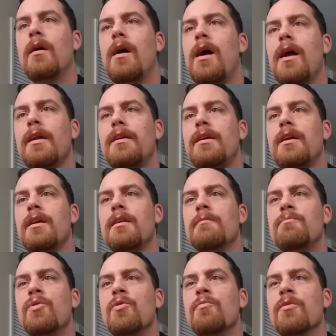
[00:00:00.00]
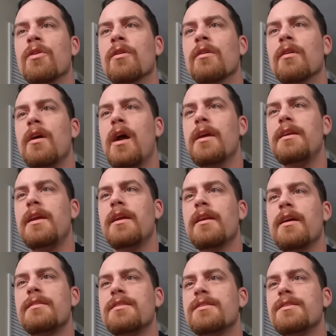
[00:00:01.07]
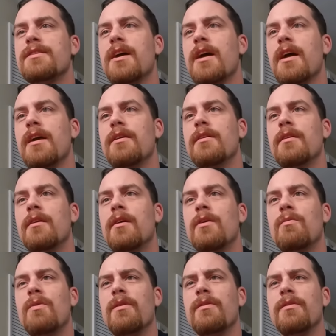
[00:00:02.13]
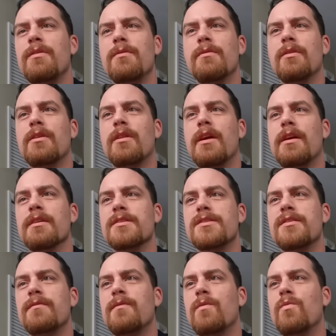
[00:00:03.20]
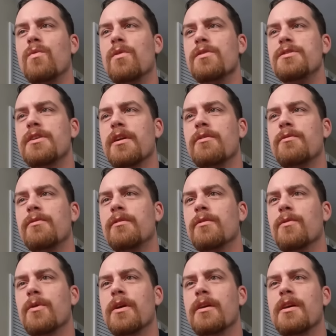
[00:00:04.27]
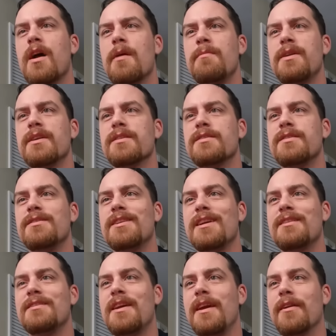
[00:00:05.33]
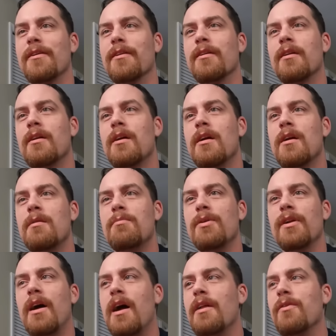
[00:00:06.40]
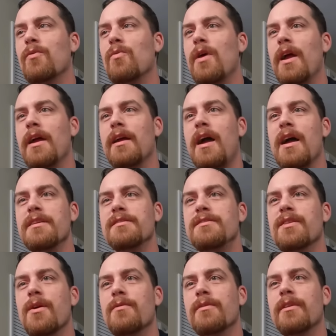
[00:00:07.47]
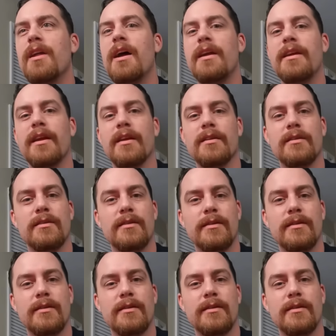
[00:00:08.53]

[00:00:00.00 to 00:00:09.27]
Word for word: Hi, King Boomer. I cannot decide whether you look like a Civil War general or a communist dictator, but either way, I don't like it.